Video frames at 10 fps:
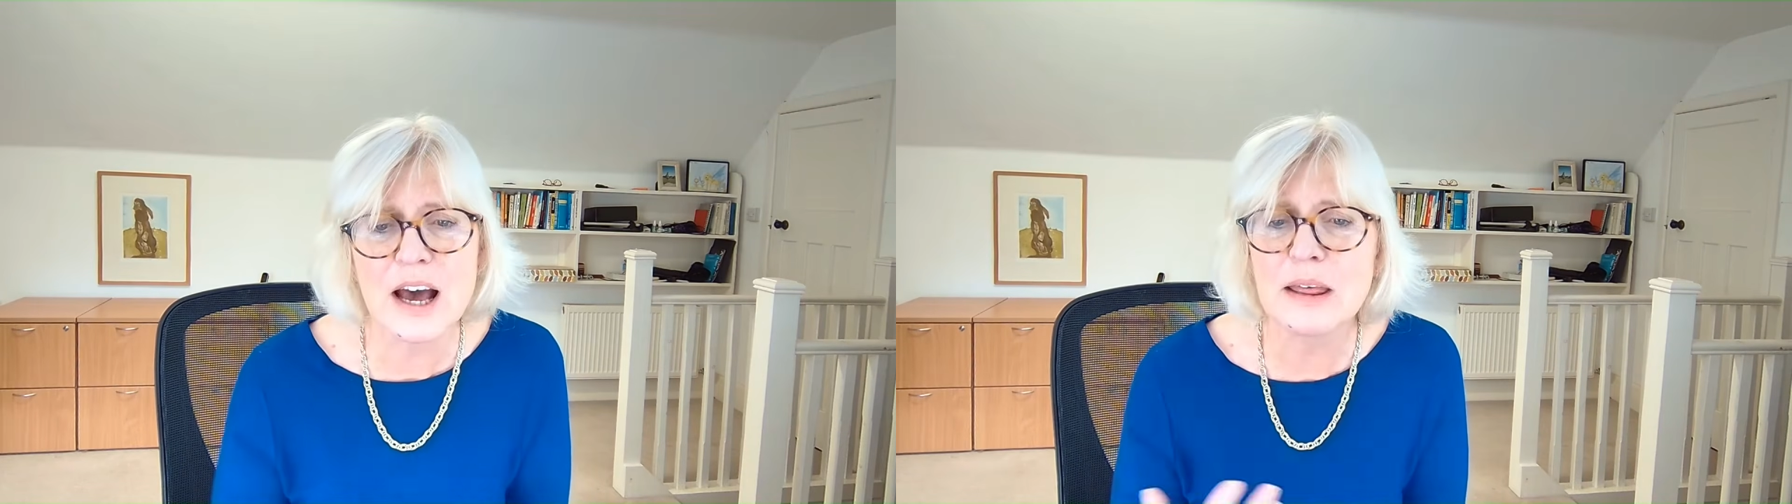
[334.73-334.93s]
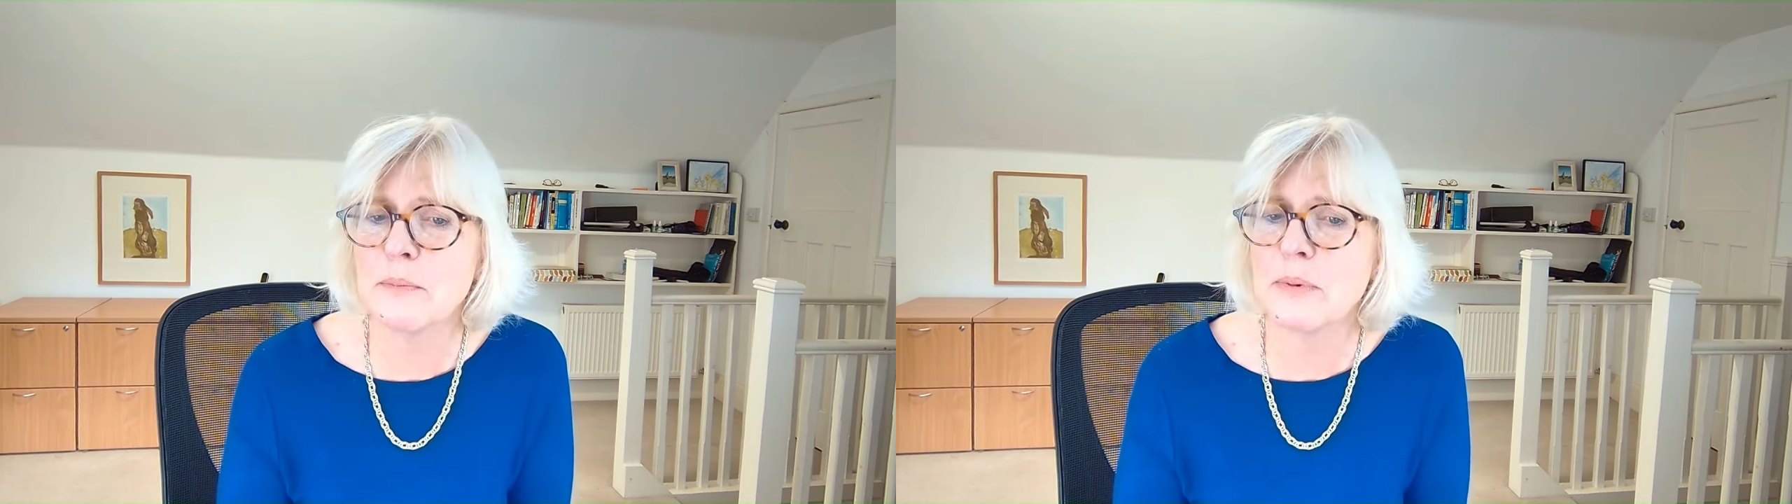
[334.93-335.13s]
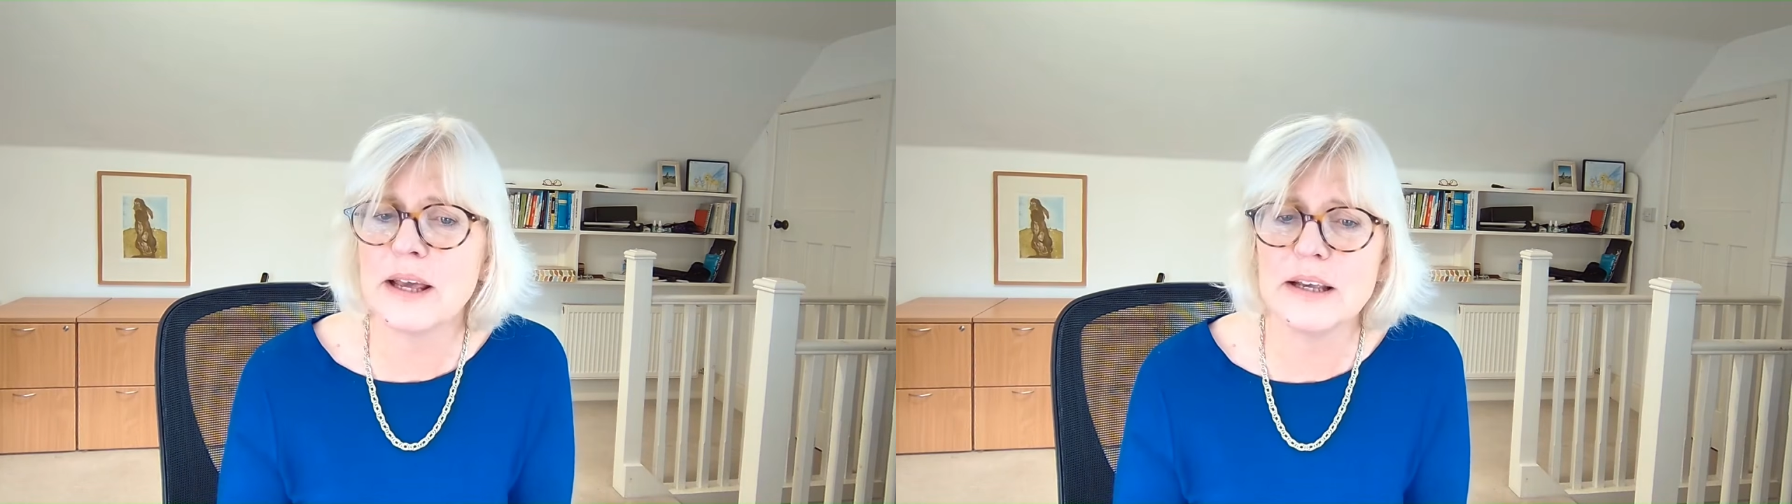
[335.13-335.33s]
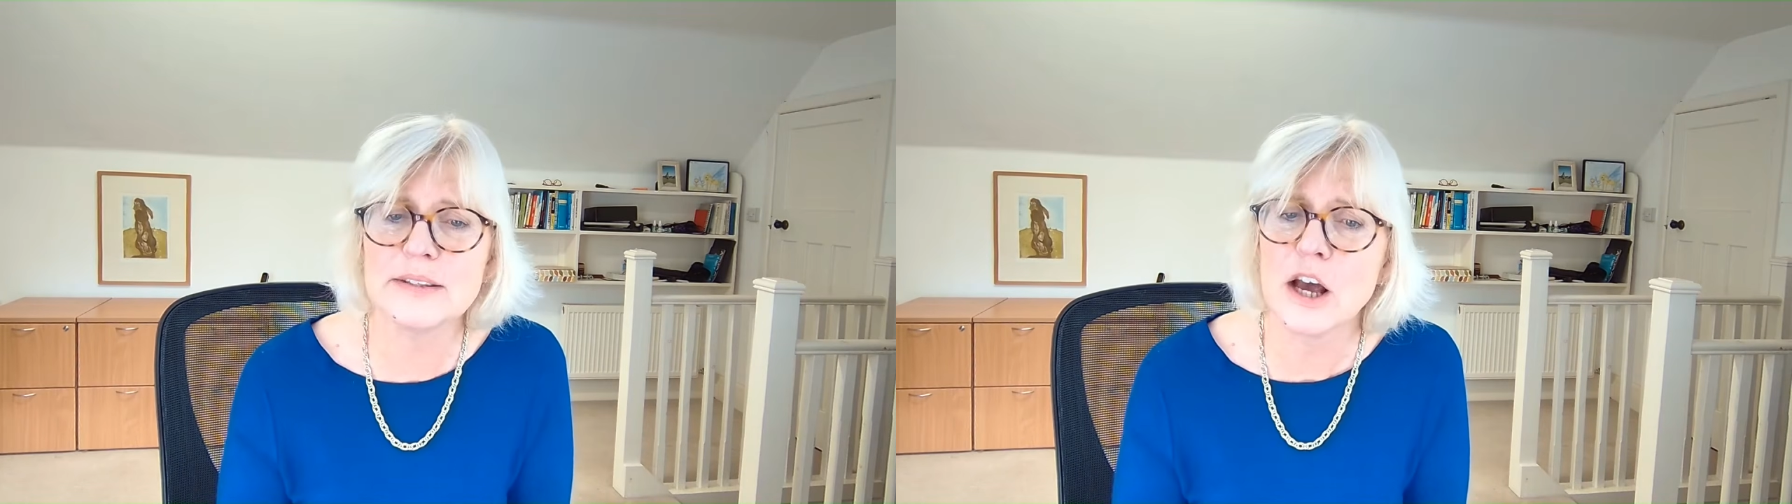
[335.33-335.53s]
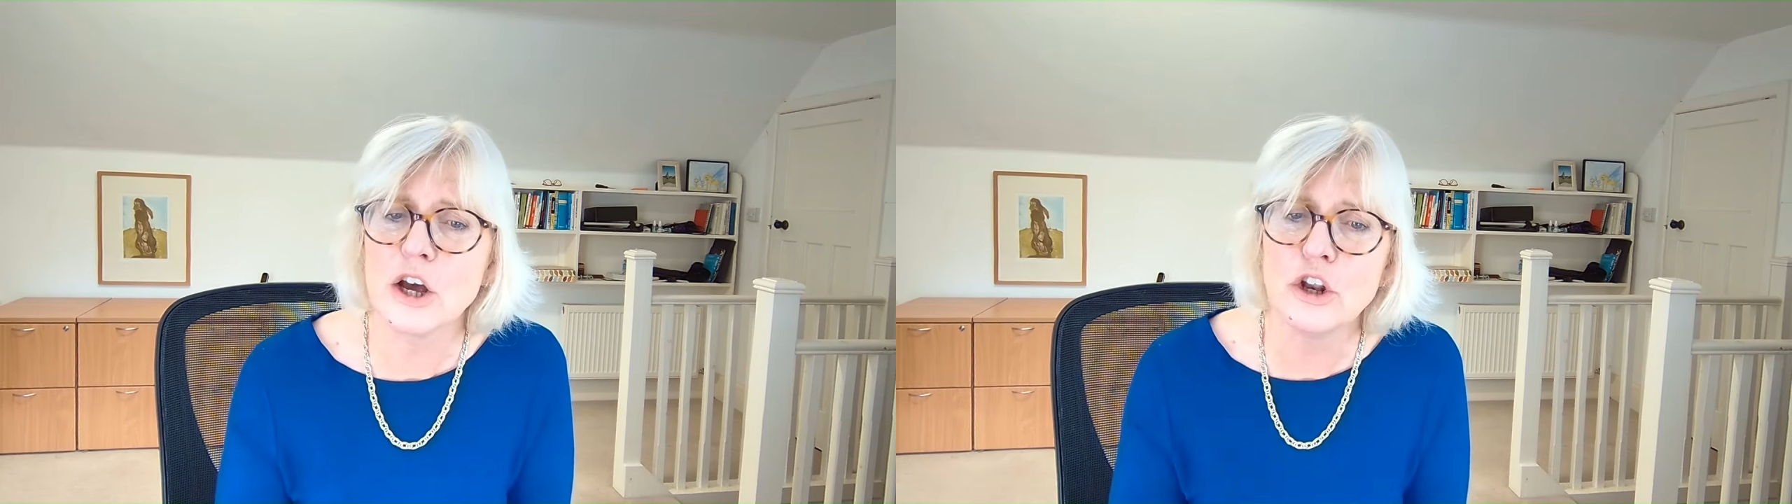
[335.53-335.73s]
then
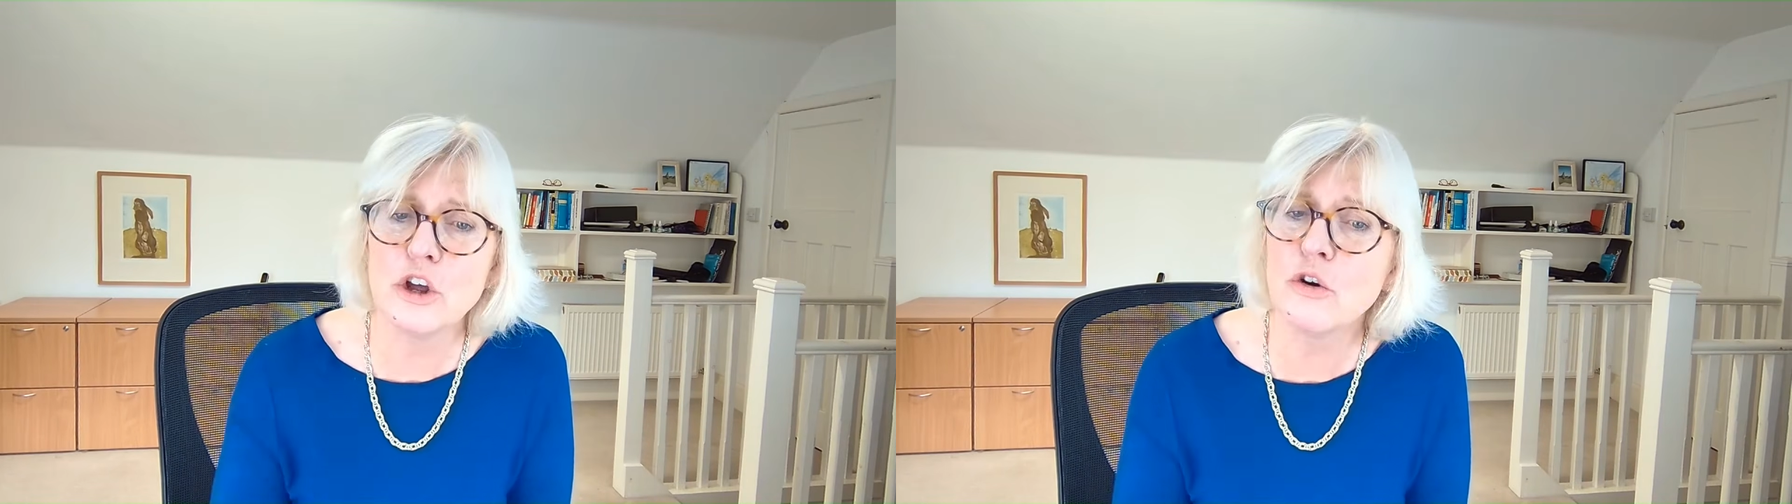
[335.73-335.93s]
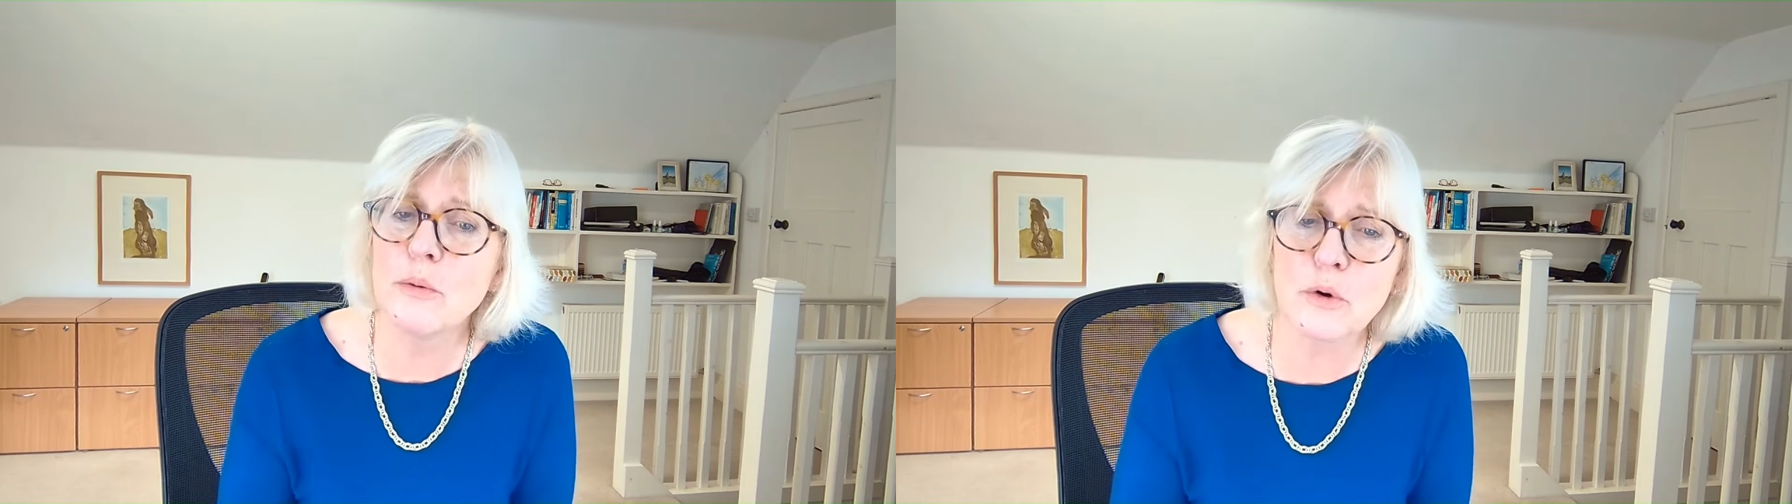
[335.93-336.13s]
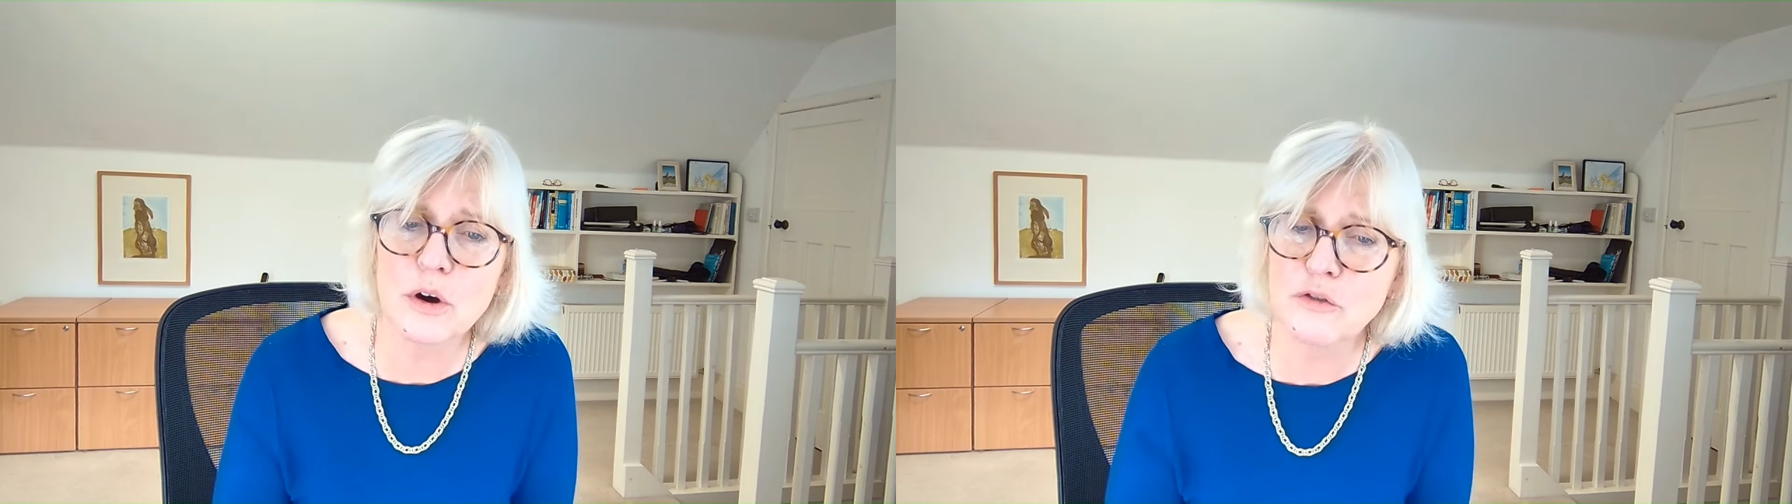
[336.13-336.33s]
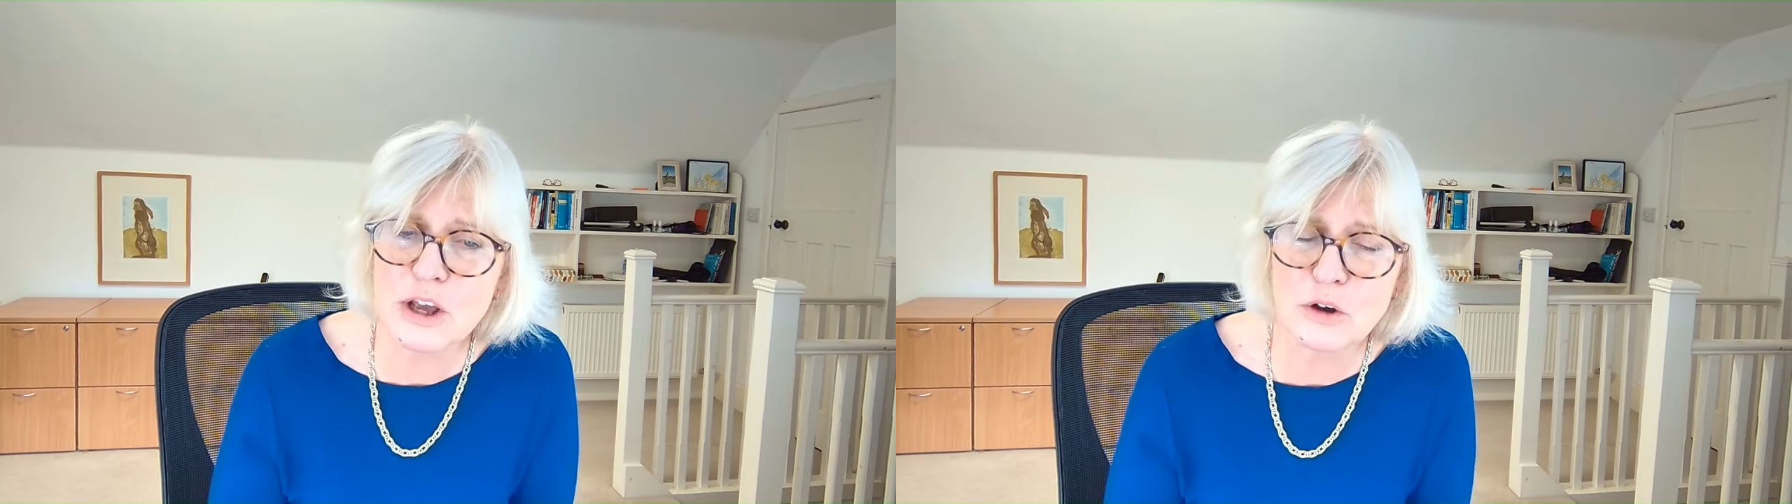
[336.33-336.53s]
please, you can book a free